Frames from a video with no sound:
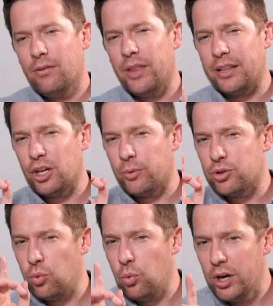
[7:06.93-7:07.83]
that there
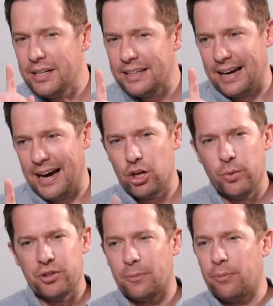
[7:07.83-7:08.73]
was one God
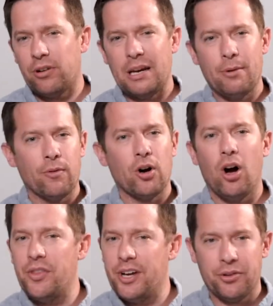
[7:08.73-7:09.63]
who was supreme over
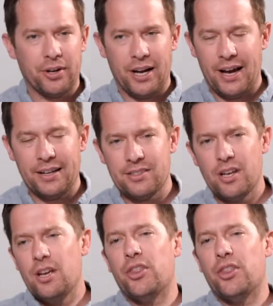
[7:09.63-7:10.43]
all the other gods.